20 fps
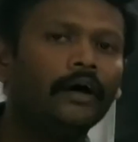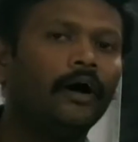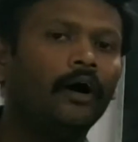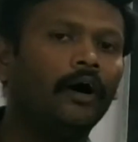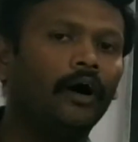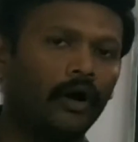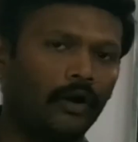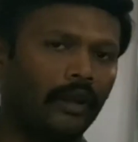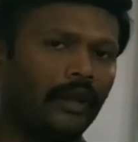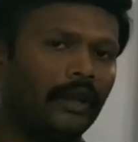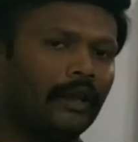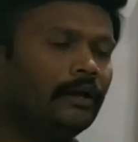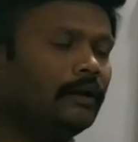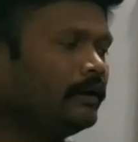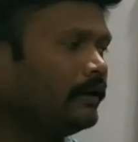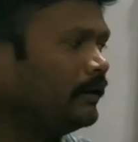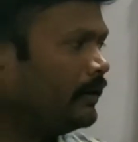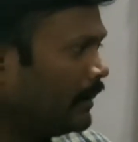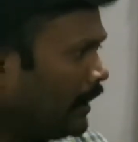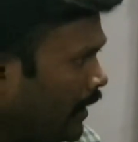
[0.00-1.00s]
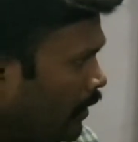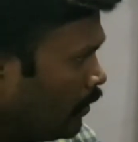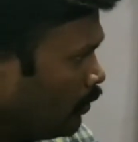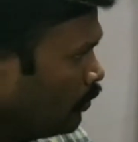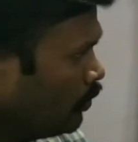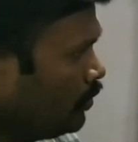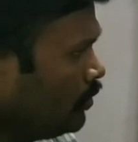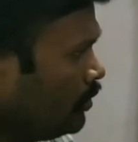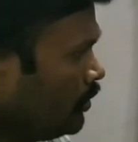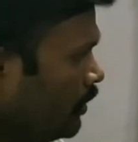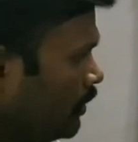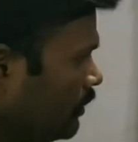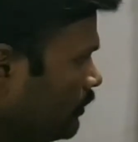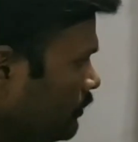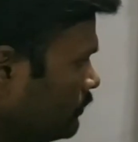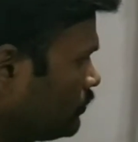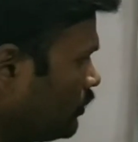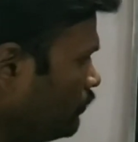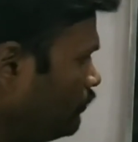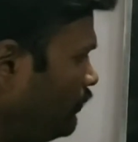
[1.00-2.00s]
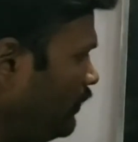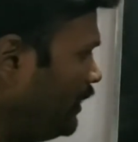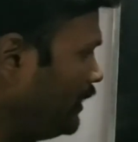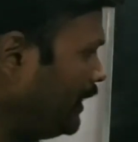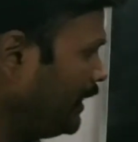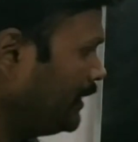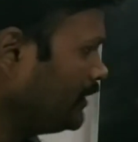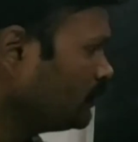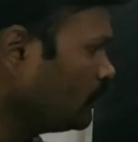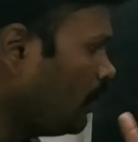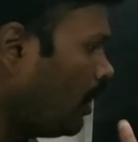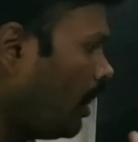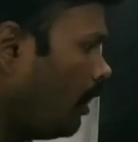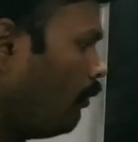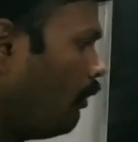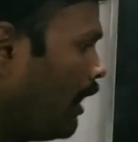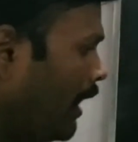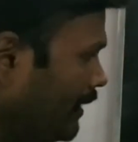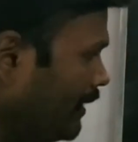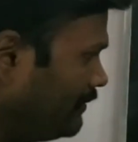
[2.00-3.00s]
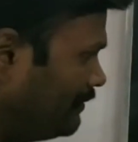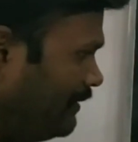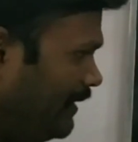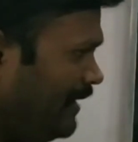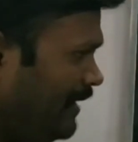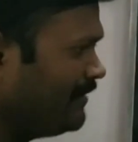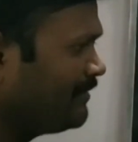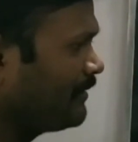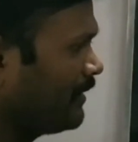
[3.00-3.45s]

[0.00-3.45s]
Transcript: Okay. Now, so we need to avoid these